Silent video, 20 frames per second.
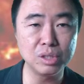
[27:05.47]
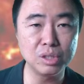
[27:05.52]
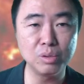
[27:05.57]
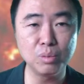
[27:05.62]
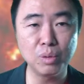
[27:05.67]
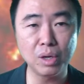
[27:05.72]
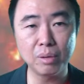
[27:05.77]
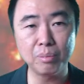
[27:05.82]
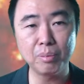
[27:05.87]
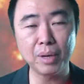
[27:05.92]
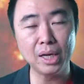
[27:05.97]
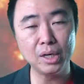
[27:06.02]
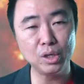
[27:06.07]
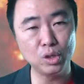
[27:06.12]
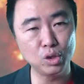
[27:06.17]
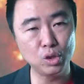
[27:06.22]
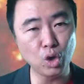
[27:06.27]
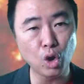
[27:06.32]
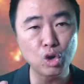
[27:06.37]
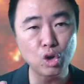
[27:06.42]
whereby
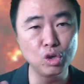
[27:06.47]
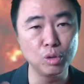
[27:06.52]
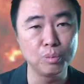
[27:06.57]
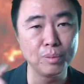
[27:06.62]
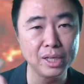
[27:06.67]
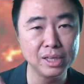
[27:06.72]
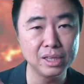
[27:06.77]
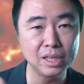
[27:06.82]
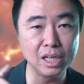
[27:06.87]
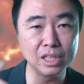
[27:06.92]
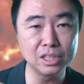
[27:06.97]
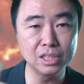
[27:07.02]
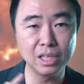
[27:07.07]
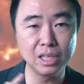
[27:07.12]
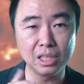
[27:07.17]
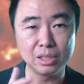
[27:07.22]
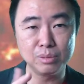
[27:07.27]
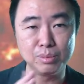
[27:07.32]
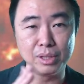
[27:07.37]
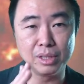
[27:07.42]
documentation
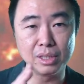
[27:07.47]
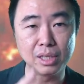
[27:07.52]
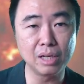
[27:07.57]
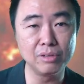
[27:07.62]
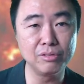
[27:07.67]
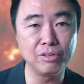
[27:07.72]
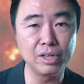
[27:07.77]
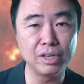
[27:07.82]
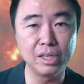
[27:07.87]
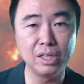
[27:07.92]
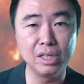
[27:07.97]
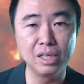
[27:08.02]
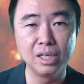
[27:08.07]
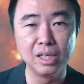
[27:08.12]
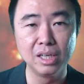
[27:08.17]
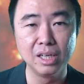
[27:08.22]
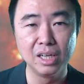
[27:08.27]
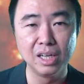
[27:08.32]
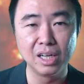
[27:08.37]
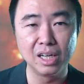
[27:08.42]
has been done very
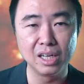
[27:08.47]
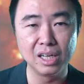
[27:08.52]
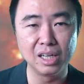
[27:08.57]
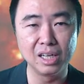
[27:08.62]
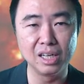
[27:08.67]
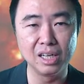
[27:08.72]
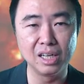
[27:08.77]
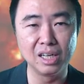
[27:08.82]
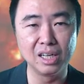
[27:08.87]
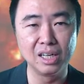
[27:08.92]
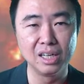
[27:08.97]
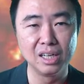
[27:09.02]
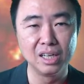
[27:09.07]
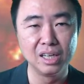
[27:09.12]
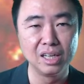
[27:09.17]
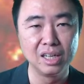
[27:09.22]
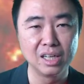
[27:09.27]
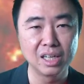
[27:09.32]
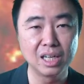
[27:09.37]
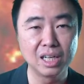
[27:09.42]

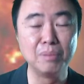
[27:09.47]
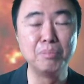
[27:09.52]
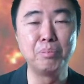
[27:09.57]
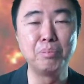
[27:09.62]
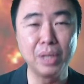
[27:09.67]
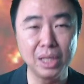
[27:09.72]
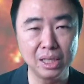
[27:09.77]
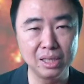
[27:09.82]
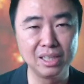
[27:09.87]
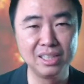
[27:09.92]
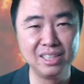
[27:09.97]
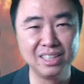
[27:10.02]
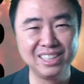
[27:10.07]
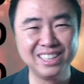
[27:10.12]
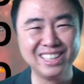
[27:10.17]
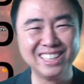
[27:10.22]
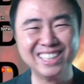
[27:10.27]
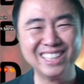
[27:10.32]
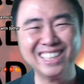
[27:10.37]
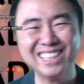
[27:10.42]
complete.
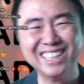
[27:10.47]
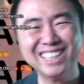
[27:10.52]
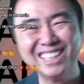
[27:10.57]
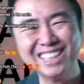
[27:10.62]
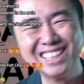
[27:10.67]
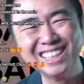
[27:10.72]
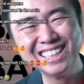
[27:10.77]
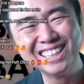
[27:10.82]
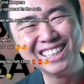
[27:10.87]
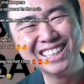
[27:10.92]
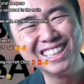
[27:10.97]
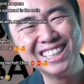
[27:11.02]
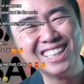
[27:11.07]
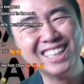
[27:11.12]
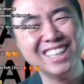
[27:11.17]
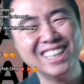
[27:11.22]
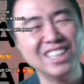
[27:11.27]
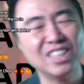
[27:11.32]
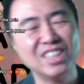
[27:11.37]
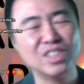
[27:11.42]

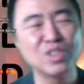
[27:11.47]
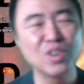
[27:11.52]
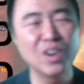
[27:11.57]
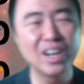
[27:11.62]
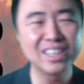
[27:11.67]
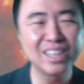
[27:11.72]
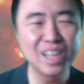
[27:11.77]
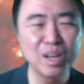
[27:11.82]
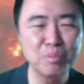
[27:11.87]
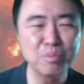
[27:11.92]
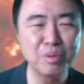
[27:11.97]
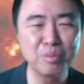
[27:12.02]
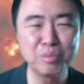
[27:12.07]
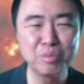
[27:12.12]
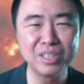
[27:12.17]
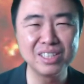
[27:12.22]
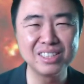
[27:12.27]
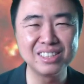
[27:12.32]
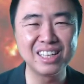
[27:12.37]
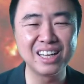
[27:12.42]
So I tell people
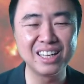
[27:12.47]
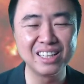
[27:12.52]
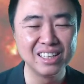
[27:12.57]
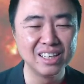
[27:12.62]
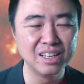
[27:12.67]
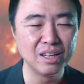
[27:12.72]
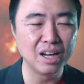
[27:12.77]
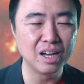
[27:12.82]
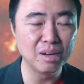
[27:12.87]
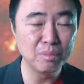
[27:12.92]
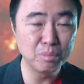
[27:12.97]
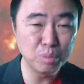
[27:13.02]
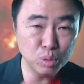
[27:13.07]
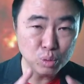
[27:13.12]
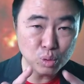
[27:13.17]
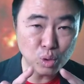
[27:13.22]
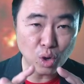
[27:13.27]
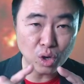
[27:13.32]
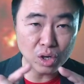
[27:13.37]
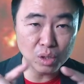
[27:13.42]
is that
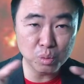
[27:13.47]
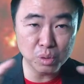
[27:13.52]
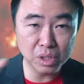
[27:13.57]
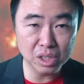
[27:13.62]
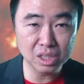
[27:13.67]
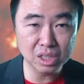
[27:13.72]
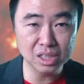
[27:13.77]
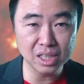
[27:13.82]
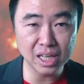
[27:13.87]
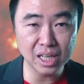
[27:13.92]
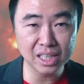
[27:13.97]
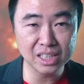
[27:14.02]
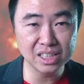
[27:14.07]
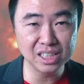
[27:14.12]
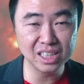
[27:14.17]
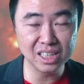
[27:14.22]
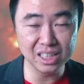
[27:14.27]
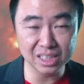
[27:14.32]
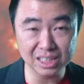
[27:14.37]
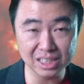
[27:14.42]
blue collar worker
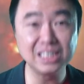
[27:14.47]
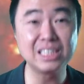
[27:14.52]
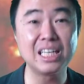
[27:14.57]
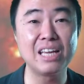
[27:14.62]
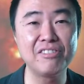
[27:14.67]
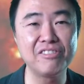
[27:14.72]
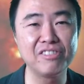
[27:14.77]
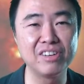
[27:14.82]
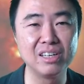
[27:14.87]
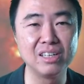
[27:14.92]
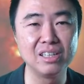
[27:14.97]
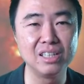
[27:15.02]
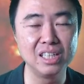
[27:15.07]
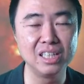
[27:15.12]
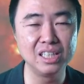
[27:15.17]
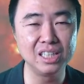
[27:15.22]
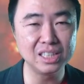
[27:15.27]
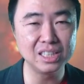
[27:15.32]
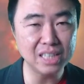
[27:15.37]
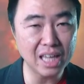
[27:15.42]
actually is safe
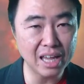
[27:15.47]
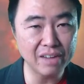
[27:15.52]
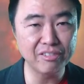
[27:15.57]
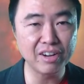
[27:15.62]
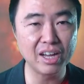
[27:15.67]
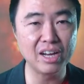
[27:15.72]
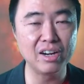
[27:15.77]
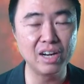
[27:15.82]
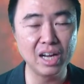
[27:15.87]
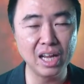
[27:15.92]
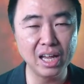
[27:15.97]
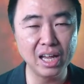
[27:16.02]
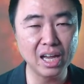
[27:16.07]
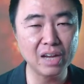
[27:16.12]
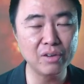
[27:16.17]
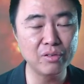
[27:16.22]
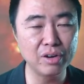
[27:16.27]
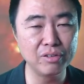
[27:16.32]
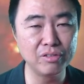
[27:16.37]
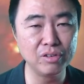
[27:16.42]
in this AI
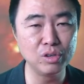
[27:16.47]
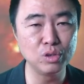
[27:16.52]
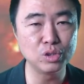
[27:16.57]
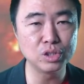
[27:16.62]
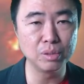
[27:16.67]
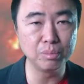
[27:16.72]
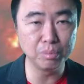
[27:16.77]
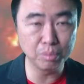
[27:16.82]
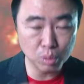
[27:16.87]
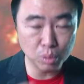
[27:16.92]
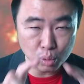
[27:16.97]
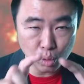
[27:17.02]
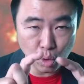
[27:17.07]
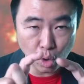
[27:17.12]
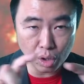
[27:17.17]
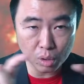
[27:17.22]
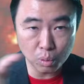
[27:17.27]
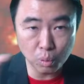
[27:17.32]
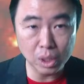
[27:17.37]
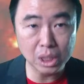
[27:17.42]
revolution. Blue
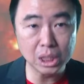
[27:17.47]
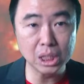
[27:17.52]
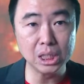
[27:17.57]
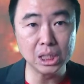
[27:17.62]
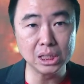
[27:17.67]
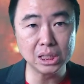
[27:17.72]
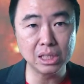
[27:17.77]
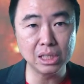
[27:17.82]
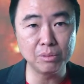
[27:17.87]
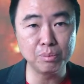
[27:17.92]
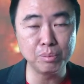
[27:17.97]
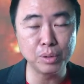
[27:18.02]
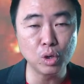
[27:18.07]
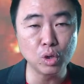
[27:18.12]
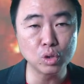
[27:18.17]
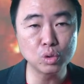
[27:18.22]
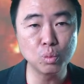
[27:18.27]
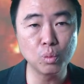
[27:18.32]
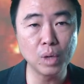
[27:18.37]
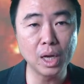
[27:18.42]
collar worker is safe
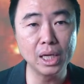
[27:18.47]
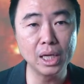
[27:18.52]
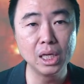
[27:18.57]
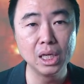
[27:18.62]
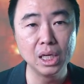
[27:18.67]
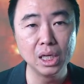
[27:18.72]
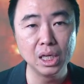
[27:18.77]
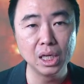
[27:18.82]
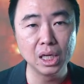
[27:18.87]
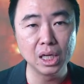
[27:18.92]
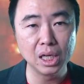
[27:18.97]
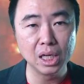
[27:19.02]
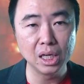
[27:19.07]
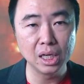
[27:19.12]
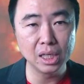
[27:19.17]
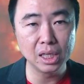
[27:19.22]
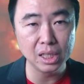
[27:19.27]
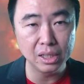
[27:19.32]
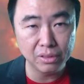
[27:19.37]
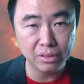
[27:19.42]
because why?
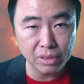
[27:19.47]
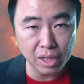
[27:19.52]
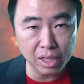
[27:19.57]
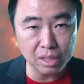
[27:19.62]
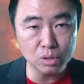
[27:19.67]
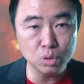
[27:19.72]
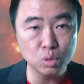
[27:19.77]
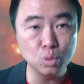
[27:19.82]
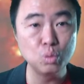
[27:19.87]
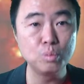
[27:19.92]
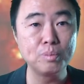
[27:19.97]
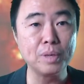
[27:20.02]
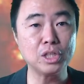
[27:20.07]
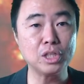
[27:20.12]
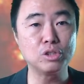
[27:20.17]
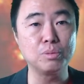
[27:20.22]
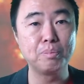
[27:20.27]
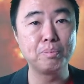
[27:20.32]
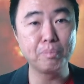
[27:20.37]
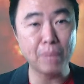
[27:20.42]
It takes too
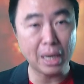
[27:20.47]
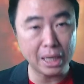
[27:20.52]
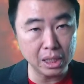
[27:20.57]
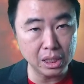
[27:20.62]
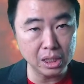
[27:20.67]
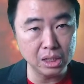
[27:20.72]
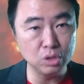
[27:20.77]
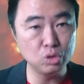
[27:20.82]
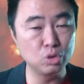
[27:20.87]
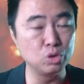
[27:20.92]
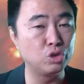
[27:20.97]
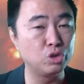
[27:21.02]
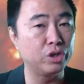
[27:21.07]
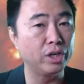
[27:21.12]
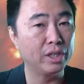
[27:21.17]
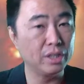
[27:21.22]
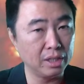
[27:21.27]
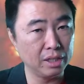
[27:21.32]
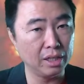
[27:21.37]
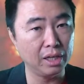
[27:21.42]
much money to
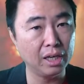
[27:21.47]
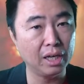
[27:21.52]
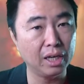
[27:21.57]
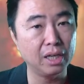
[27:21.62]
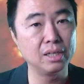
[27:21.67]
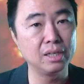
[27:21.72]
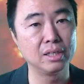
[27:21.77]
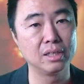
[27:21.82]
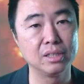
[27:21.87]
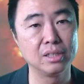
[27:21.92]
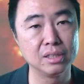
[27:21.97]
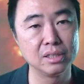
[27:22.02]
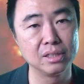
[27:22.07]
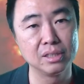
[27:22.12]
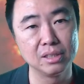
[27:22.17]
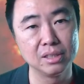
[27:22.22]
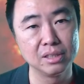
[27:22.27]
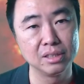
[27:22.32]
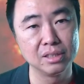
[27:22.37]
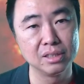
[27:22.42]
train an AI.
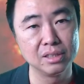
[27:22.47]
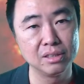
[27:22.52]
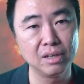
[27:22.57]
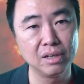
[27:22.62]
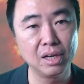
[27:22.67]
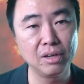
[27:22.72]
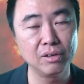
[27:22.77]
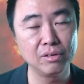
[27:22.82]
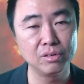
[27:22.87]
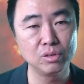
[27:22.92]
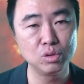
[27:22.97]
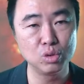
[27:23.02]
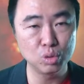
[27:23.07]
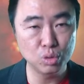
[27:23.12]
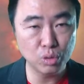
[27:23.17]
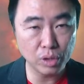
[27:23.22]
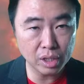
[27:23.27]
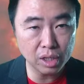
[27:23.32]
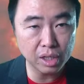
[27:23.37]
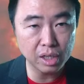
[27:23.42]
Right? To
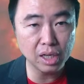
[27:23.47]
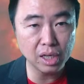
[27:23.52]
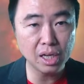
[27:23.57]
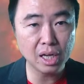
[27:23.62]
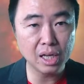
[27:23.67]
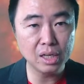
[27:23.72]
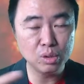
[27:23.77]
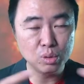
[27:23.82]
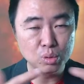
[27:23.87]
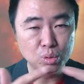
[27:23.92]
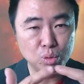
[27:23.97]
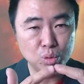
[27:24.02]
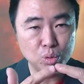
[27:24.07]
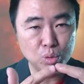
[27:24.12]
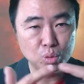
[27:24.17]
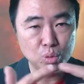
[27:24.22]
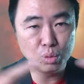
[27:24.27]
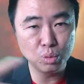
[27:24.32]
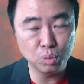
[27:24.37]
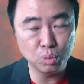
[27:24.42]
train an AI to
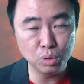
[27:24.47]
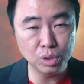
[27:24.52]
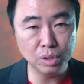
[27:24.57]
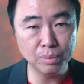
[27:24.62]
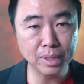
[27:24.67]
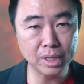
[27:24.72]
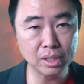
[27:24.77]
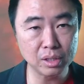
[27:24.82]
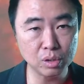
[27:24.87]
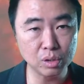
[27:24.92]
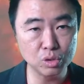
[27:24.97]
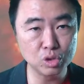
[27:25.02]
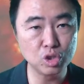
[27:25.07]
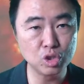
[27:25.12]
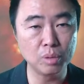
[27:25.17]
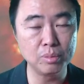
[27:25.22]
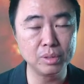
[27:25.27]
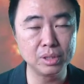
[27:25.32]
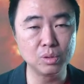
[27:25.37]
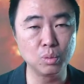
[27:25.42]
do rudimental
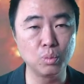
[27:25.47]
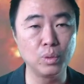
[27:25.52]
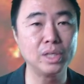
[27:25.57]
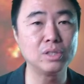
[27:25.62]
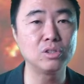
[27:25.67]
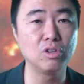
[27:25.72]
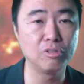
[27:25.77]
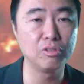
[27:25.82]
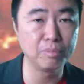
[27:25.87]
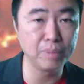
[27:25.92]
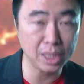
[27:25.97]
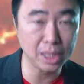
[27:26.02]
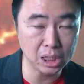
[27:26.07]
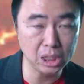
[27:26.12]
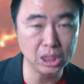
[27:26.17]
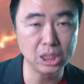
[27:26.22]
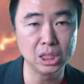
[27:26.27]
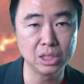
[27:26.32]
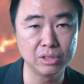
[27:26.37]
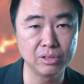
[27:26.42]
job is a waste of
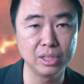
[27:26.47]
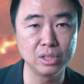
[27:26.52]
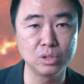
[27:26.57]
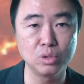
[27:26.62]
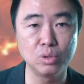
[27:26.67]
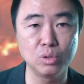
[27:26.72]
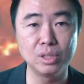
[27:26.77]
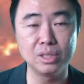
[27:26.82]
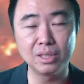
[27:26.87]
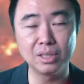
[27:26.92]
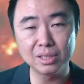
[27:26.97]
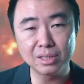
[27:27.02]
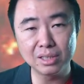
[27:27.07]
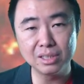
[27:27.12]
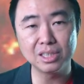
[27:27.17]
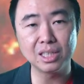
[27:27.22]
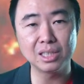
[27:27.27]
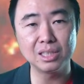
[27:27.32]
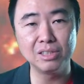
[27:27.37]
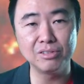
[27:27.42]
money, right? So it doesn't
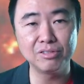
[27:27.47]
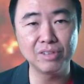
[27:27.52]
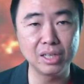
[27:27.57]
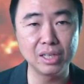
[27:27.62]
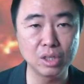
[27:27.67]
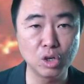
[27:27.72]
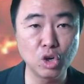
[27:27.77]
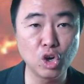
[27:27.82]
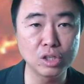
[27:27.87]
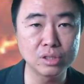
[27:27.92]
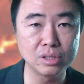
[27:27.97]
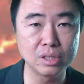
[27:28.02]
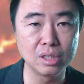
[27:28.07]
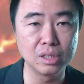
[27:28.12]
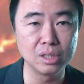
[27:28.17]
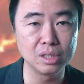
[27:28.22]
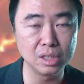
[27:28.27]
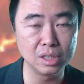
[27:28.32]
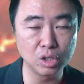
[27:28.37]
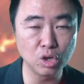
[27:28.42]
justify the cost.
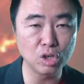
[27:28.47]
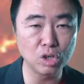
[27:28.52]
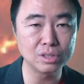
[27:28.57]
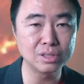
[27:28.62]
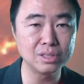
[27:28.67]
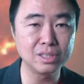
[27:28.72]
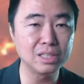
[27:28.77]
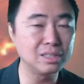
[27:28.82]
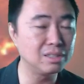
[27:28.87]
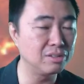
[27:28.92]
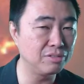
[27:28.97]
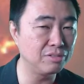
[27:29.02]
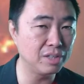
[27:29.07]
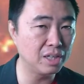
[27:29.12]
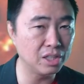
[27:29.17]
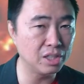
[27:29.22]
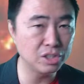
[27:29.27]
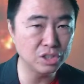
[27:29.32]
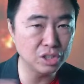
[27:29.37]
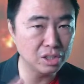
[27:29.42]
The cost
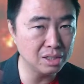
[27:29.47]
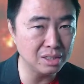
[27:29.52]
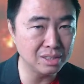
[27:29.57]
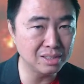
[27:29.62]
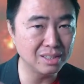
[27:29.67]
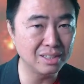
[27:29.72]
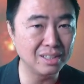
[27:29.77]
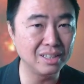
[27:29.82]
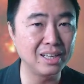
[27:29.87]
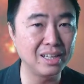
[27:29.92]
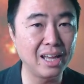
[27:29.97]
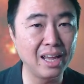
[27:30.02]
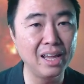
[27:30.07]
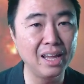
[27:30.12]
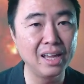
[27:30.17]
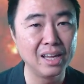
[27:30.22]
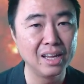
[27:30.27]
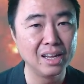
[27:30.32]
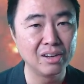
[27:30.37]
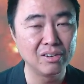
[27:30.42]
justification isn't there,
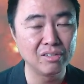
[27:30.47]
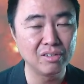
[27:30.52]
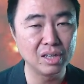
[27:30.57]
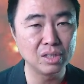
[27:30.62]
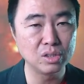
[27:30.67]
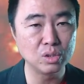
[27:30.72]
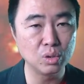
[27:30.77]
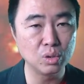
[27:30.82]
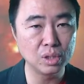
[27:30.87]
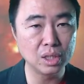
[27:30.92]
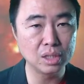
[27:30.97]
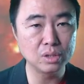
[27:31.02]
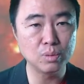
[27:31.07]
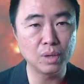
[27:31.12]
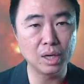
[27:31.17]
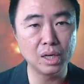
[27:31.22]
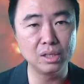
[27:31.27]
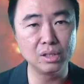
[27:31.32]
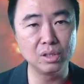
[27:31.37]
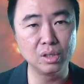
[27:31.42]
right? So that's
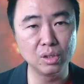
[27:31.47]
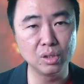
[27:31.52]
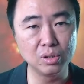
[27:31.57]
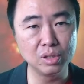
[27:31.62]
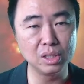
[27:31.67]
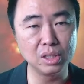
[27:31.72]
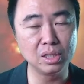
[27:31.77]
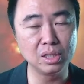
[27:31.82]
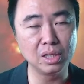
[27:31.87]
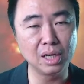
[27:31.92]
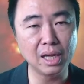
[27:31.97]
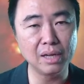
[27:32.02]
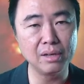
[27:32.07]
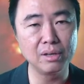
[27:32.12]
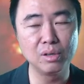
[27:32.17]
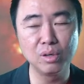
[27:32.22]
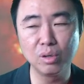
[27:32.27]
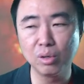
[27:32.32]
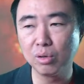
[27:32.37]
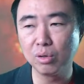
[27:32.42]
why
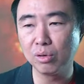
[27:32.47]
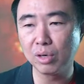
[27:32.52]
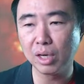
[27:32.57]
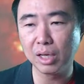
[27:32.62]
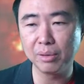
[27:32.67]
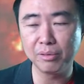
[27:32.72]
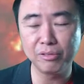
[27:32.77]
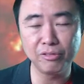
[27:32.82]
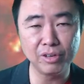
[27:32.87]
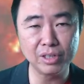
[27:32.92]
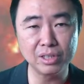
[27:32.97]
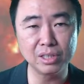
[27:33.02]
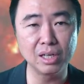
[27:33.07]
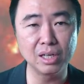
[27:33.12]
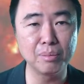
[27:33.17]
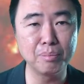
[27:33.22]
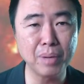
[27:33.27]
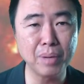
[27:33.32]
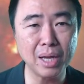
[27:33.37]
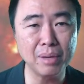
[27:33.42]
like fixing
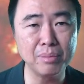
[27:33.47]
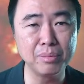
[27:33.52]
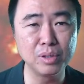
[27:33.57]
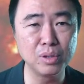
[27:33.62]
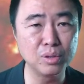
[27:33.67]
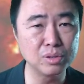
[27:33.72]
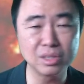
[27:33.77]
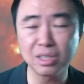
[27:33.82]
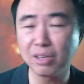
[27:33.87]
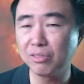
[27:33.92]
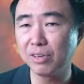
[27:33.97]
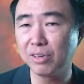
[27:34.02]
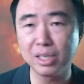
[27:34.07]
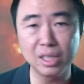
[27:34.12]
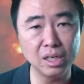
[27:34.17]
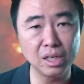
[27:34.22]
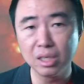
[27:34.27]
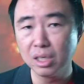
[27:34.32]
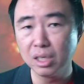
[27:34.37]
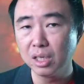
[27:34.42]
a pipe, stuff like
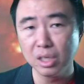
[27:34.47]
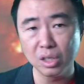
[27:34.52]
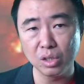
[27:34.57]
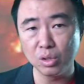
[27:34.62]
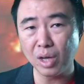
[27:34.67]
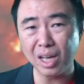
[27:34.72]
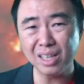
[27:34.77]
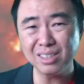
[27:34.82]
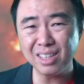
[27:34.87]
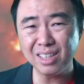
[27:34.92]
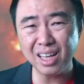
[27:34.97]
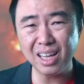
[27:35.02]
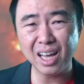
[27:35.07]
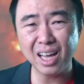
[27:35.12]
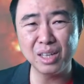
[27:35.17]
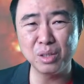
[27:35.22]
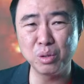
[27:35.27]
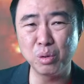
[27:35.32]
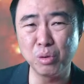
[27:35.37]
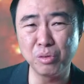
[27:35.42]
that. You ask
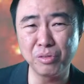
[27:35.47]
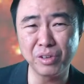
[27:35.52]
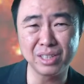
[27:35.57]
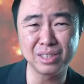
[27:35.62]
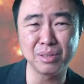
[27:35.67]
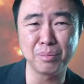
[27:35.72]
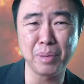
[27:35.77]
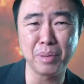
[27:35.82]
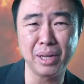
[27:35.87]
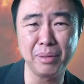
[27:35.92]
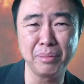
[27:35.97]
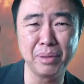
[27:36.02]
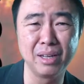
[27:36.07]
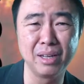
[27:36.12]
AI to go fix a pipe,